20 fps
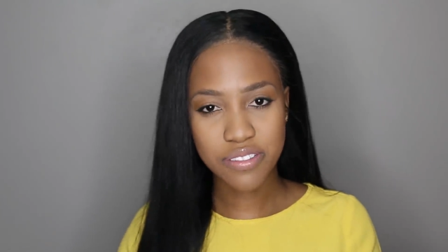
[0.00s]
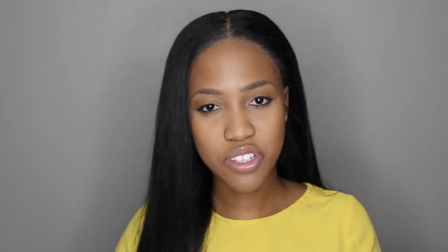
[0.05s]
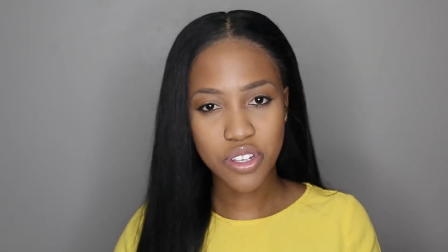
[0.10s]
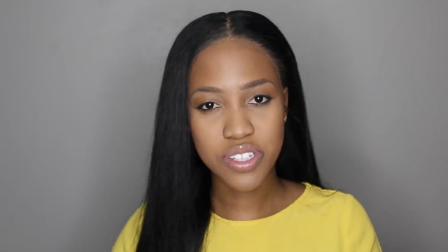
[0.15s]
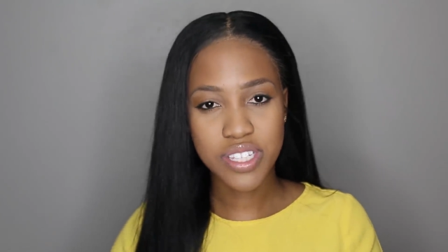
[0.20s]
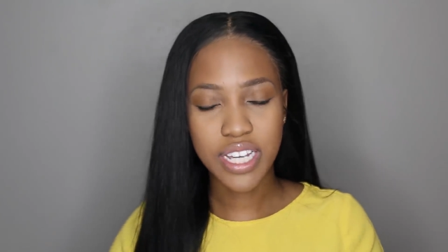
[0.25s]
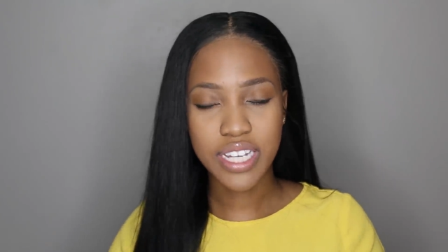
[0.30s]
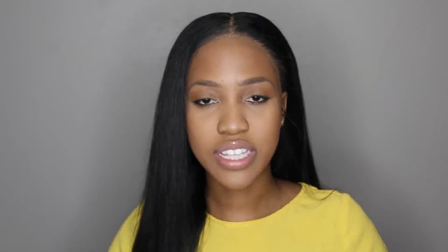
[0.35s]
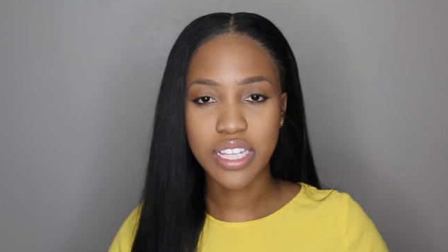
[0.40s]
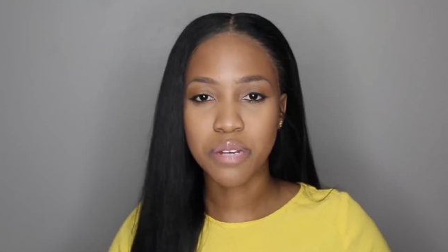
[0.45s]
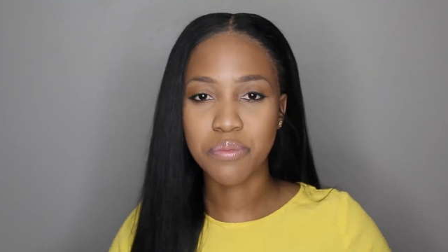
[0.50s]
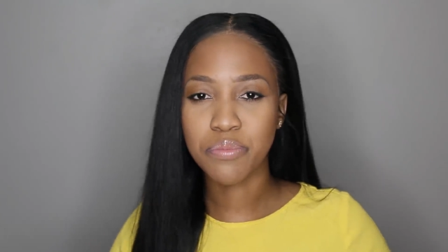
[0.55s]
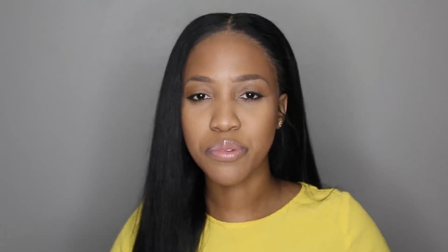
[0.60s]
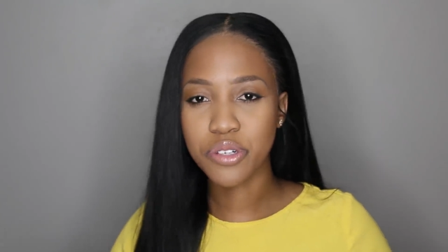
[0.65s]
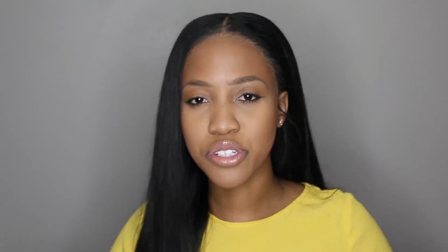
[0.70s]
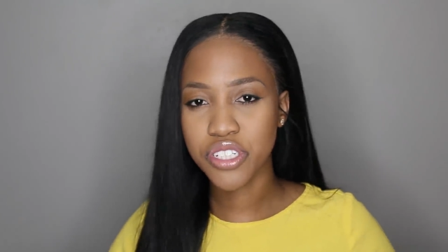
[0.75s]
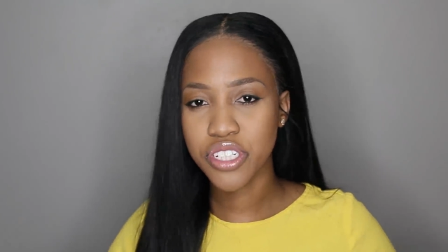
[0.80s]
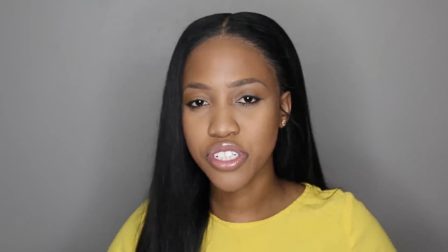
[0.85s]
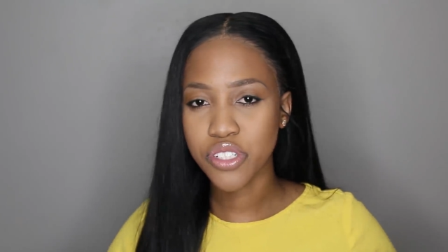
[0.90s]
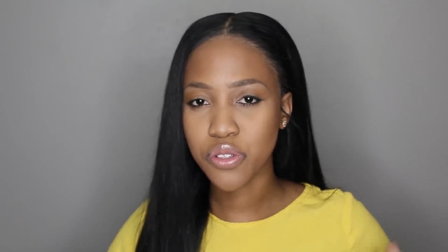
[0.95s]
So it's like that
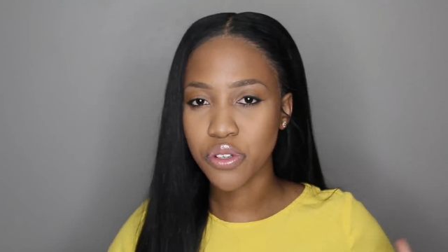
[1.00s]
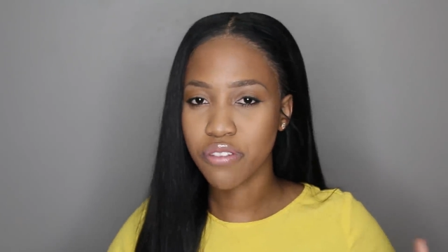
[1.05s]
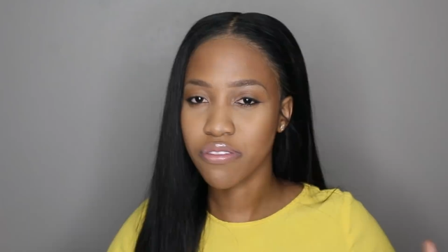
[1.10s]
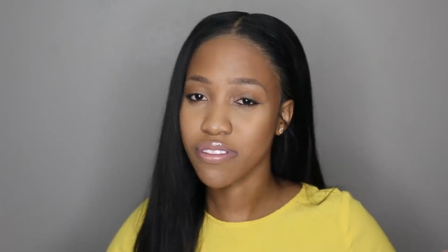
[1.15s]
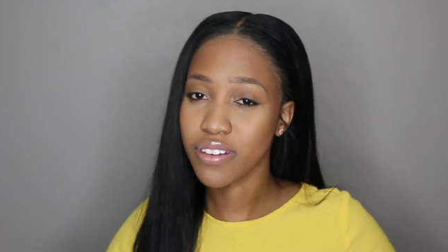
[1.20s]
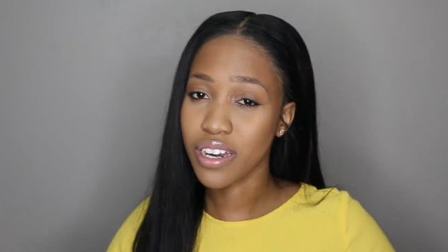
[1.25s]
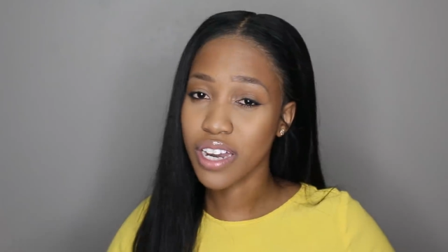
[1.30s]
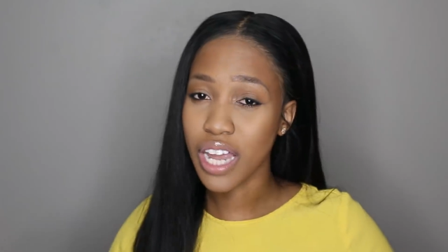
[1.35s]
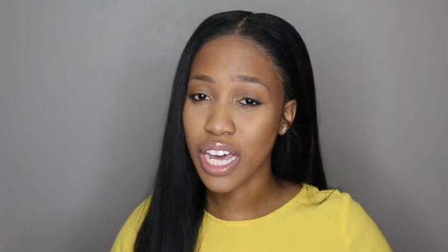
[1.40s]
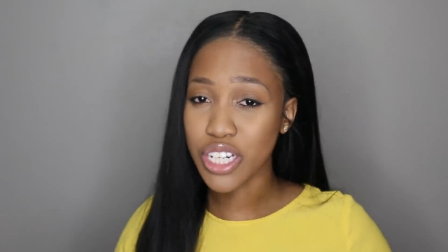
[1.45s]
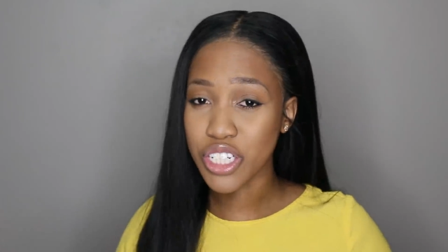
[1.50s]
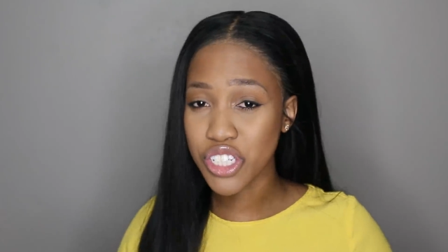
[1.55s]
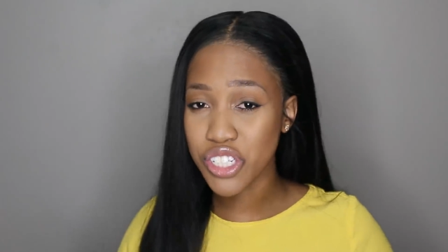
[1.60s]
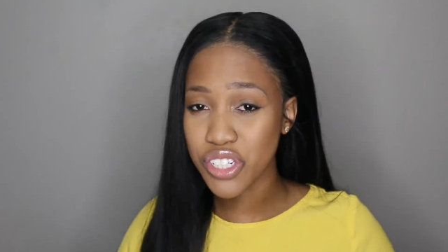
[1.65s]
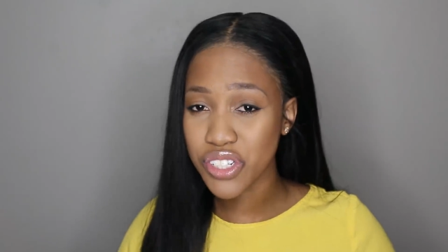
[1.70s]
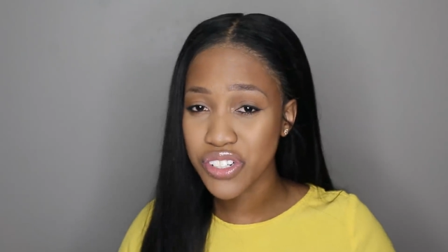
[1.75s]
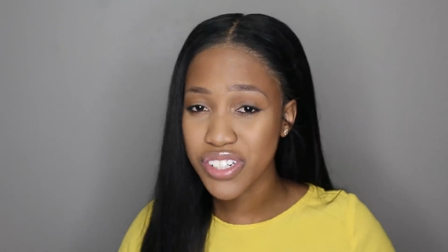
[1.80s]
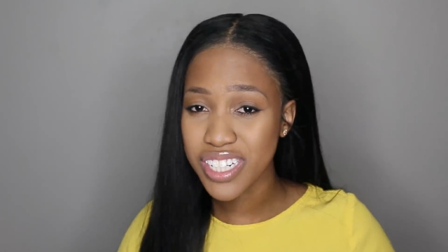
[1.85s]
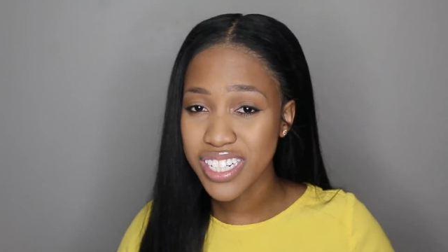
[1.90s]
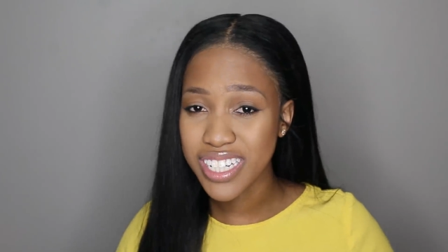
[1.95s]
bougie sort of
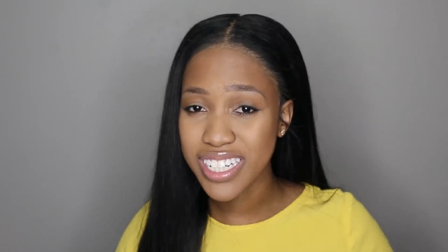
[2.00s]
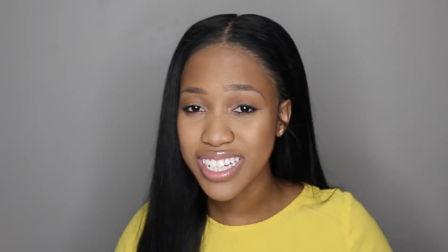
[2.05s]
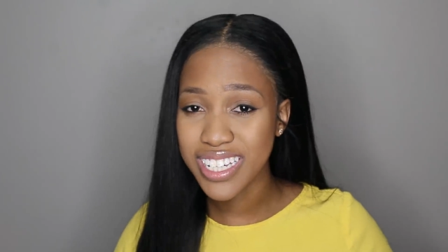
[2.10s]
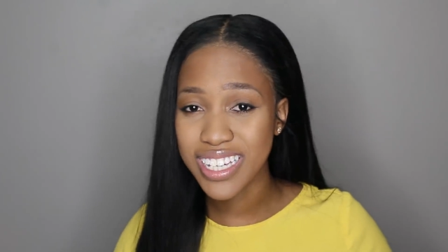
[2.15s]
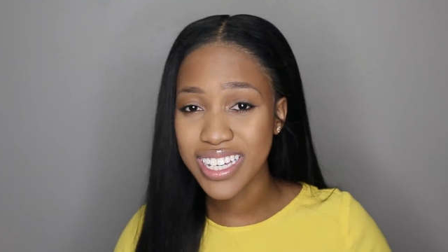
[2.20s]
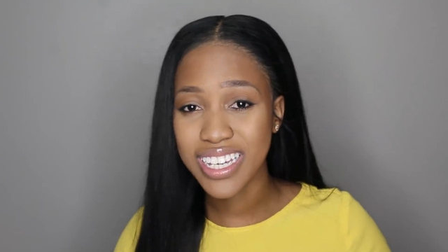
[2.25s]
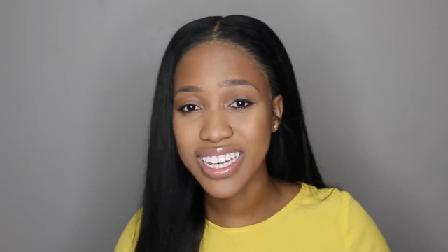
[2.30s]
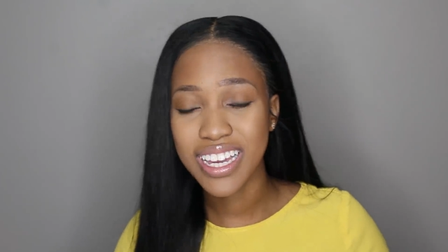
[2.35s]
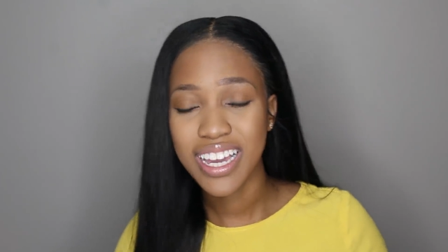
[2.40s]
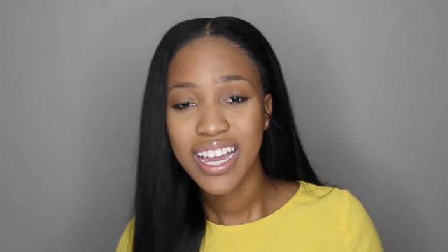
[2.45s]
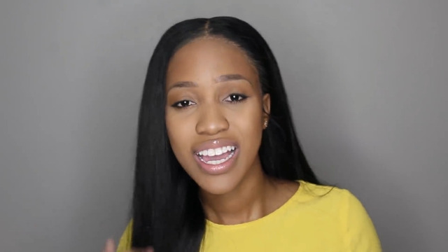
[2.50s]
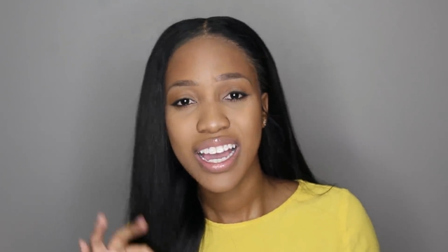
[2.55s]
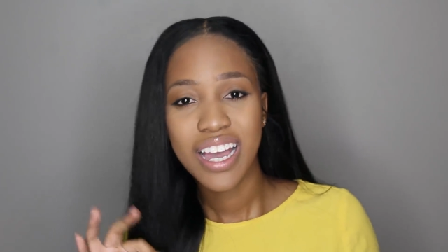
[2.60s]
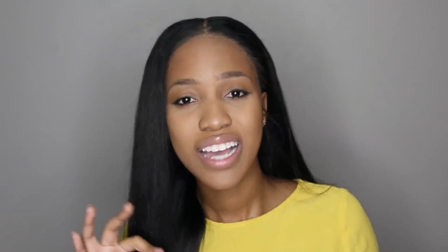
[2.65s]
luxury